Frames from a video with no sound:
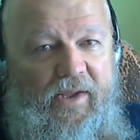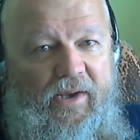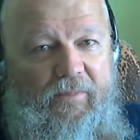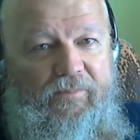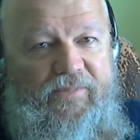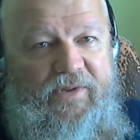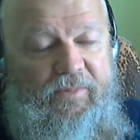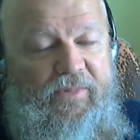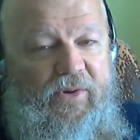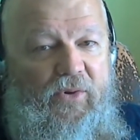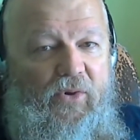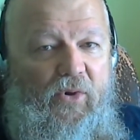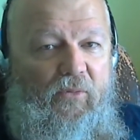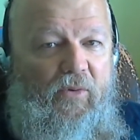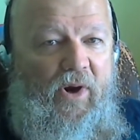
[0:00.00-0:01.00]
Um, something will
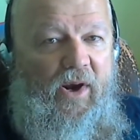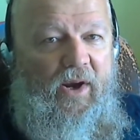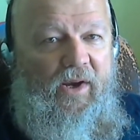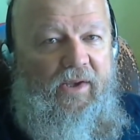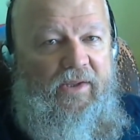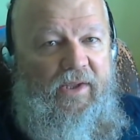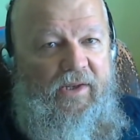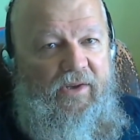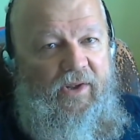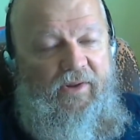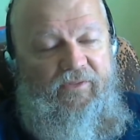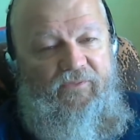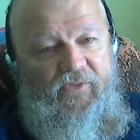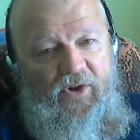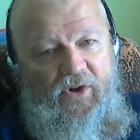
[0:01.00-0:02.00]
go wrong, and then you'll
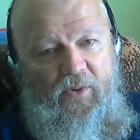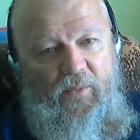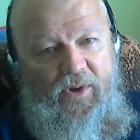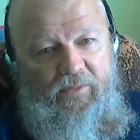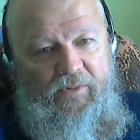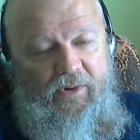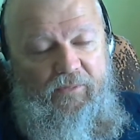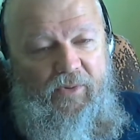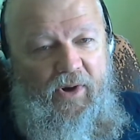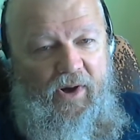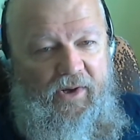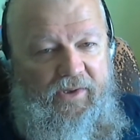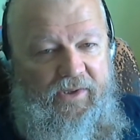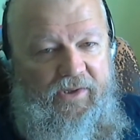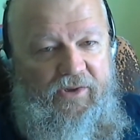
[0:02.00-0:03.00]
have to figure out what went
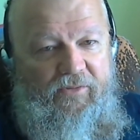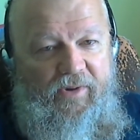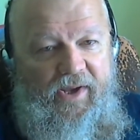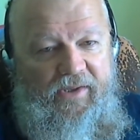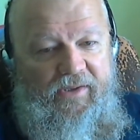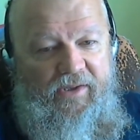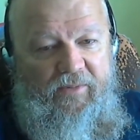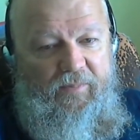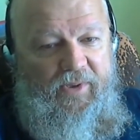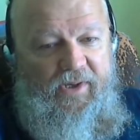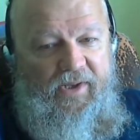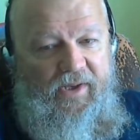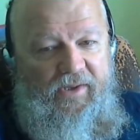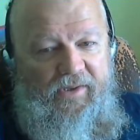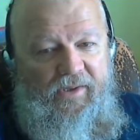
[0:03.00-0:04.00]
wrong and then correct it. But
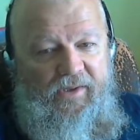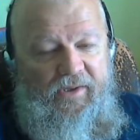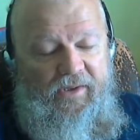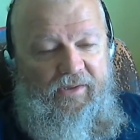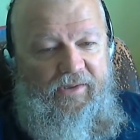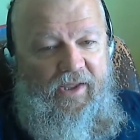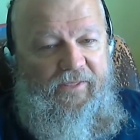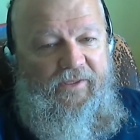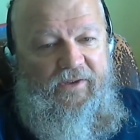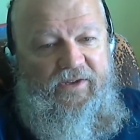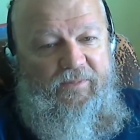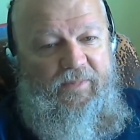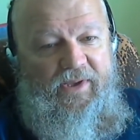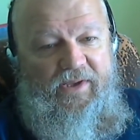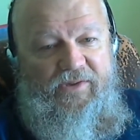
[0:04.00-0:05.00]
uh, nothing
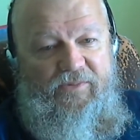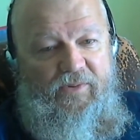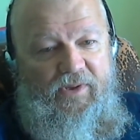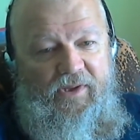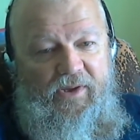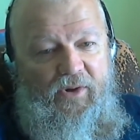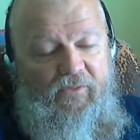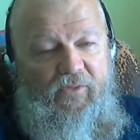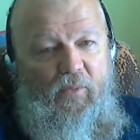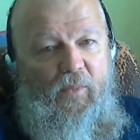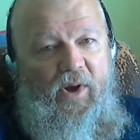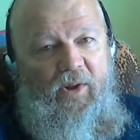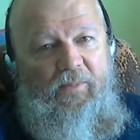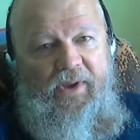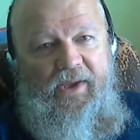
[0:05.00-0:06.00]
to me is really
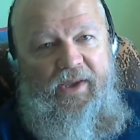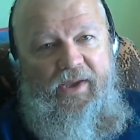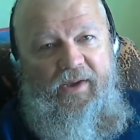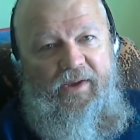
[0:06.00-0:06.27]
overwhelming.